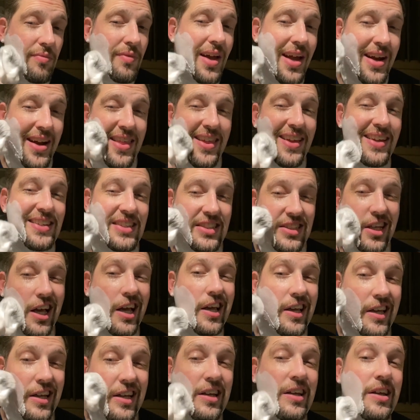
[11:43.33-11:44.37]
Anything
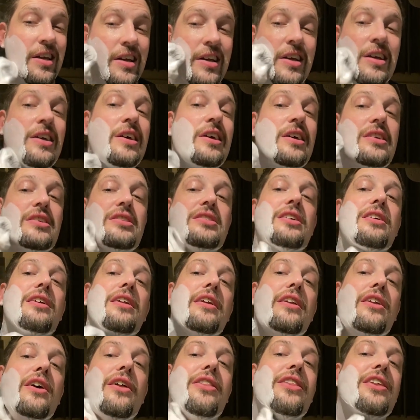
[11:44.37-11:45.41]
exciting? Certainly
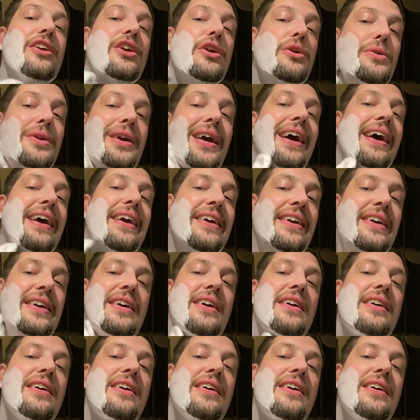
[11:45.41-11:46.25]
not in the UK,